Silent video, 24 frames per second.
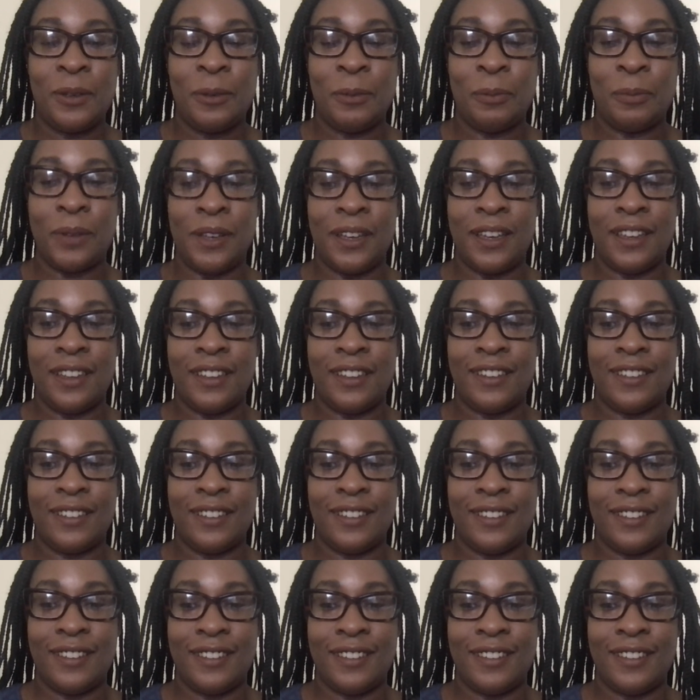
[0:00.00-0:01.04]
But
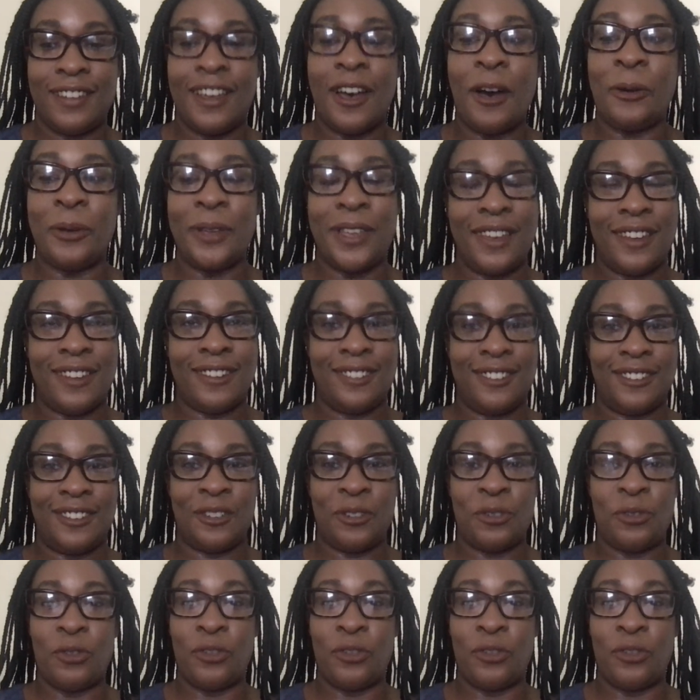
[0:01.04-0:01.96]
oh yes,